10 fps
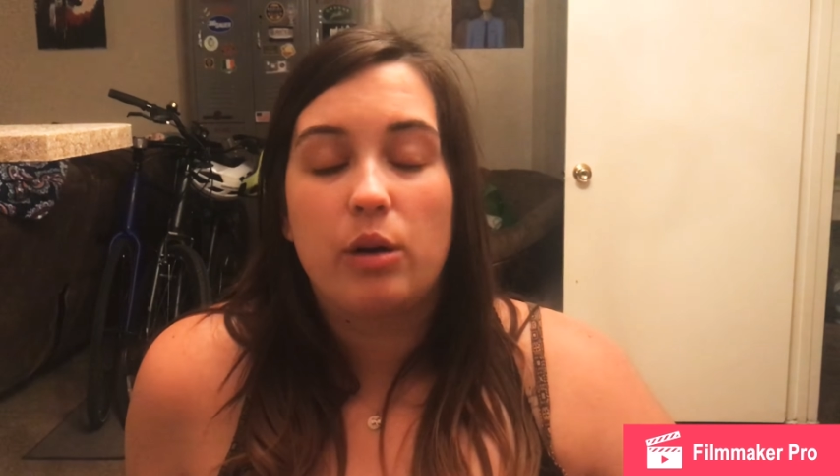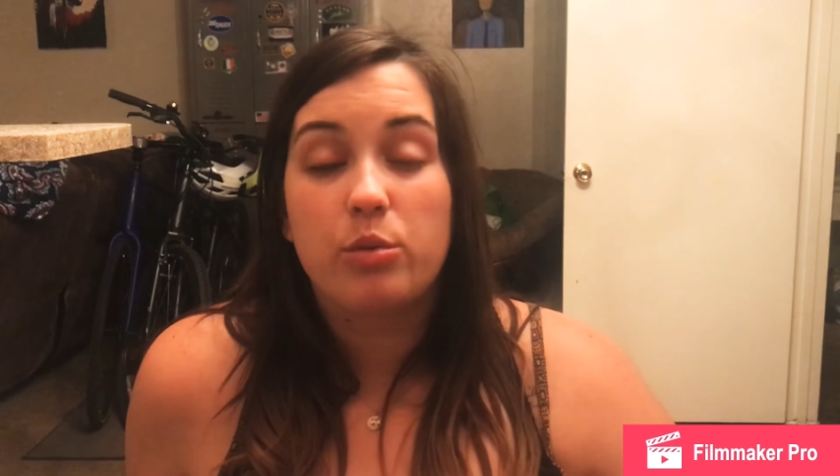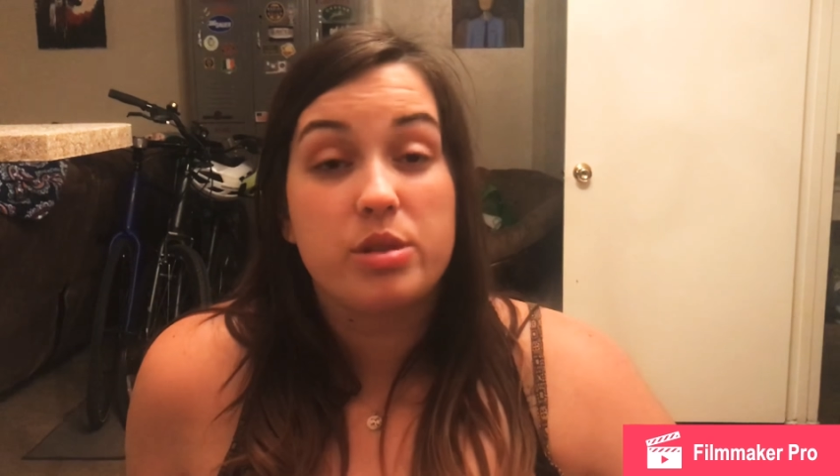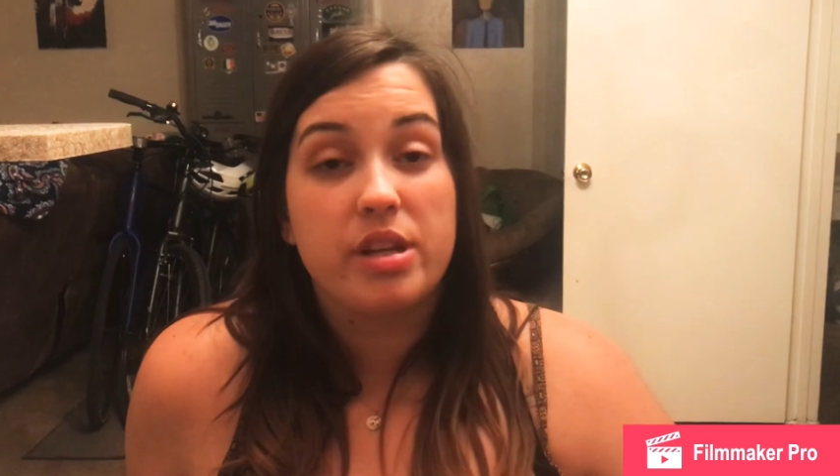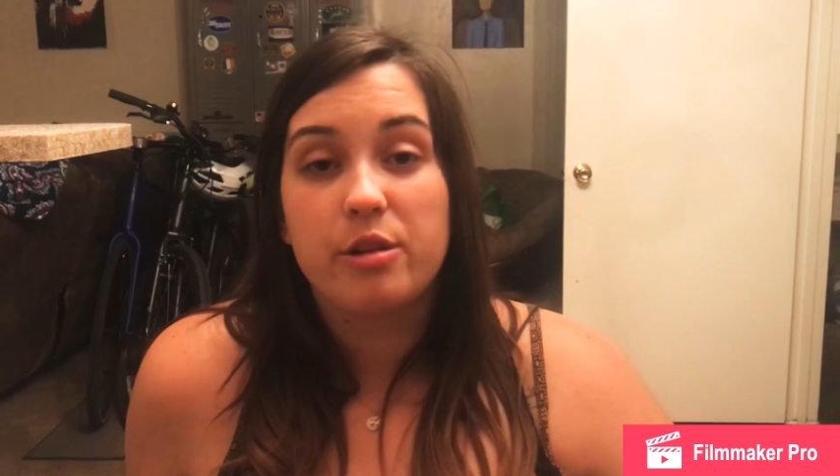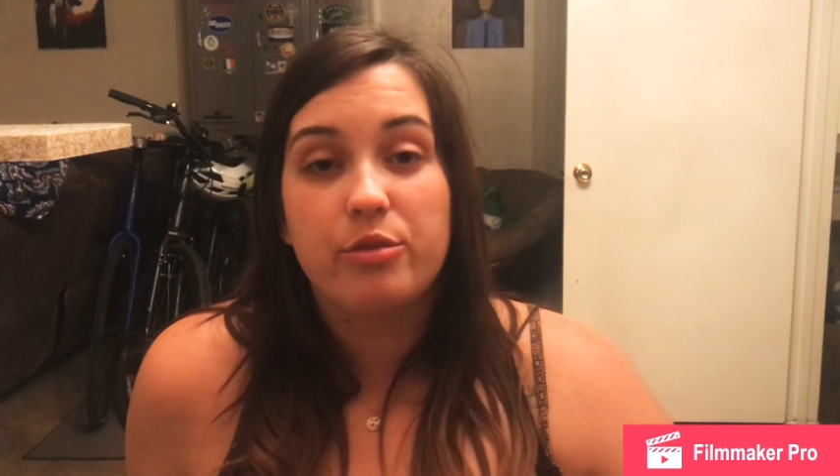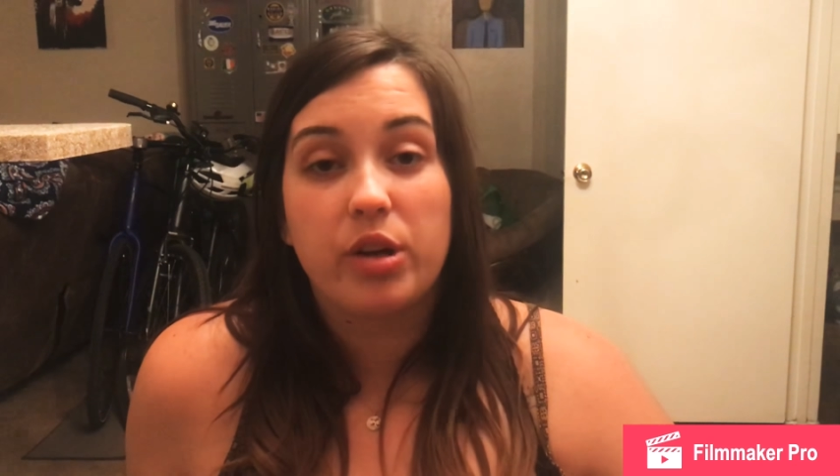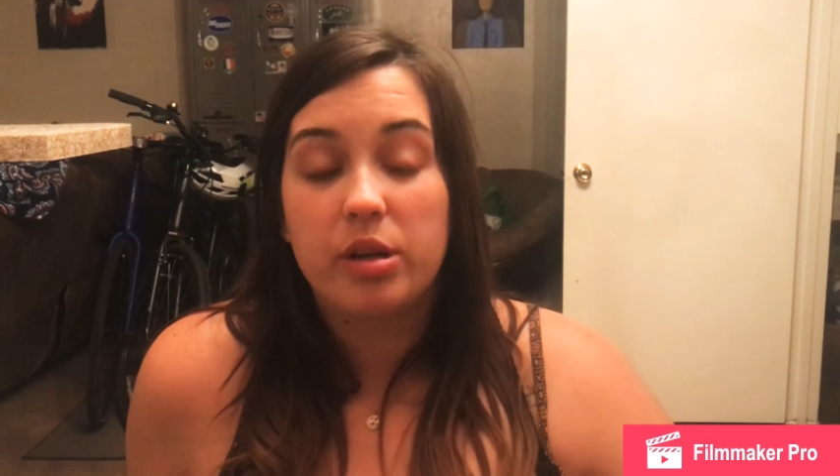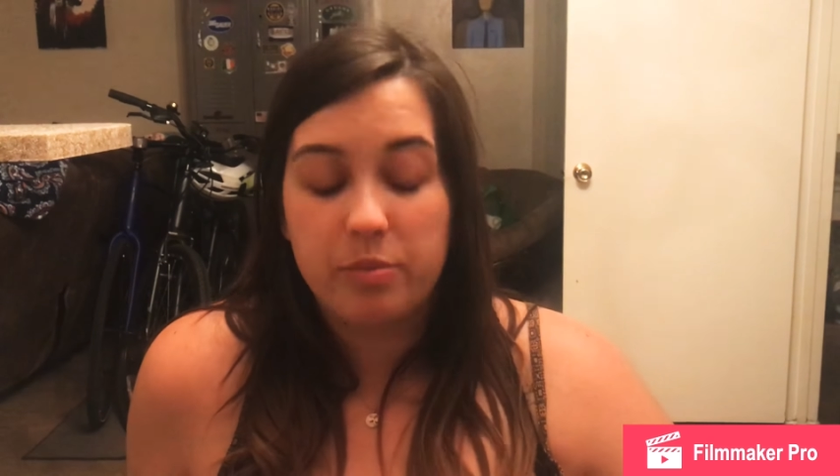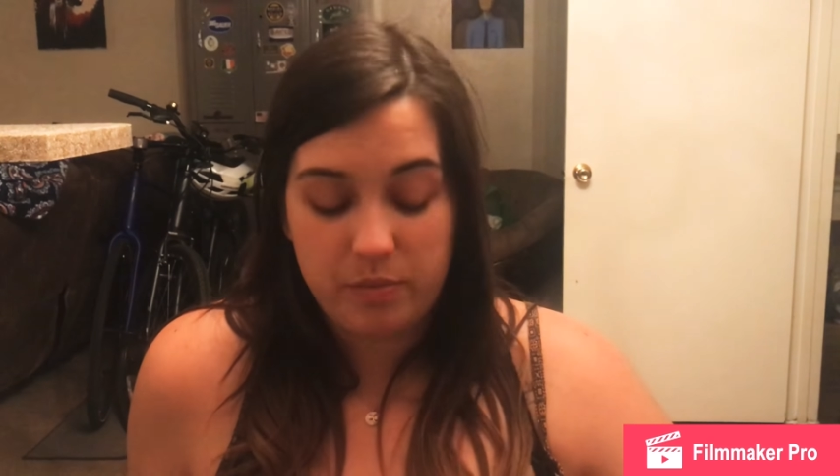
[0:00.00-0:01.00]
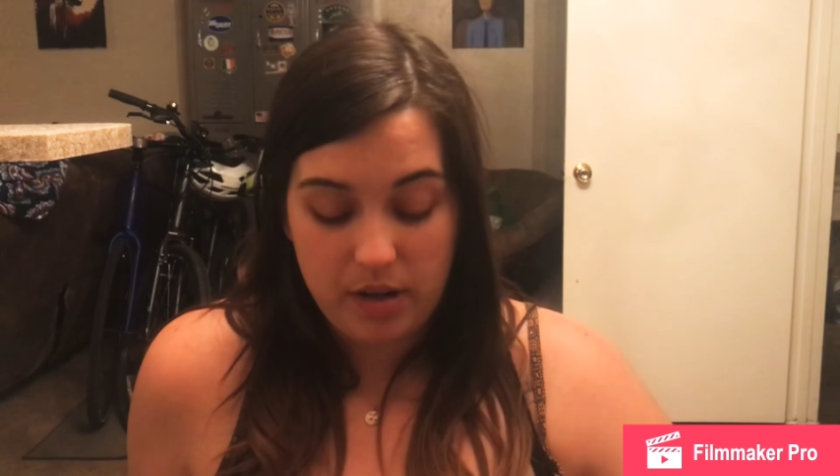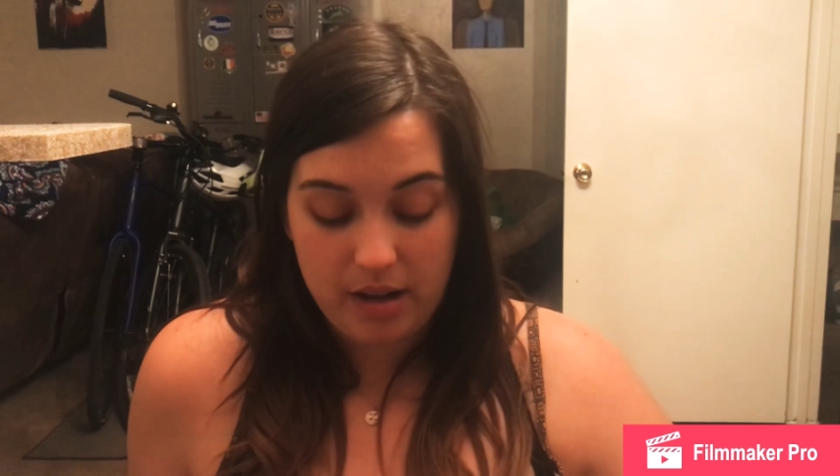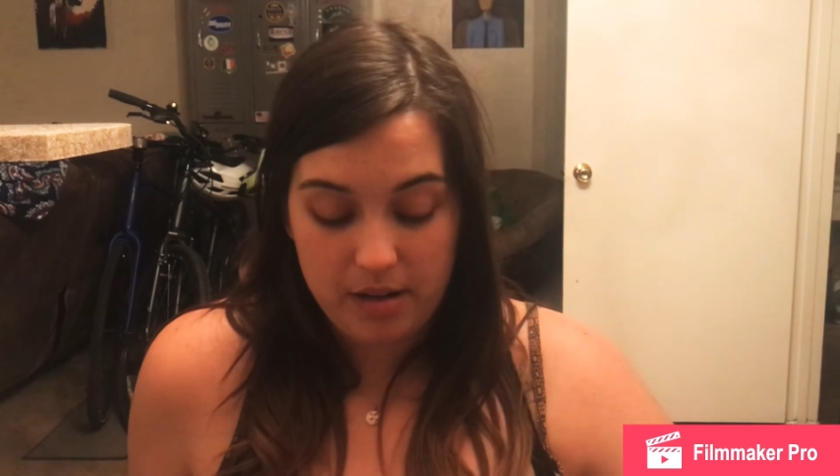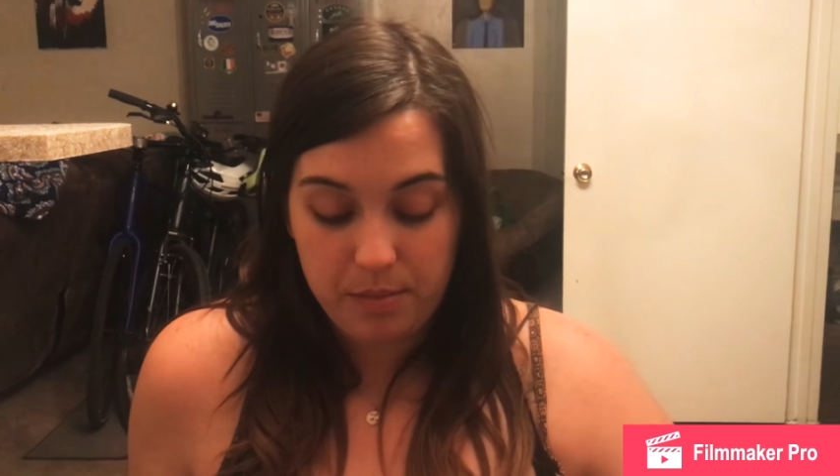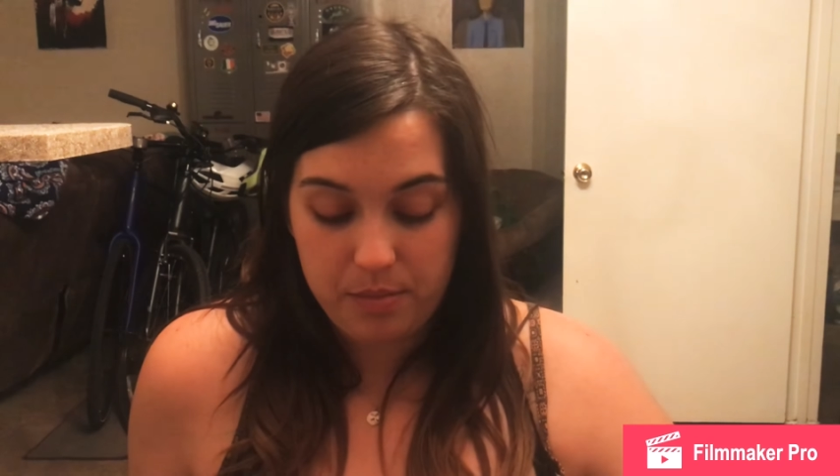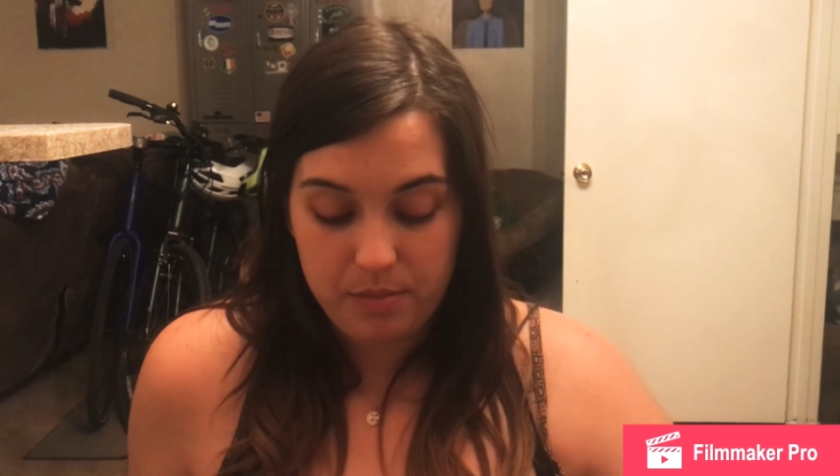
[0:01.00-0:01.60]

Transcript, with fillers: I was terrified. I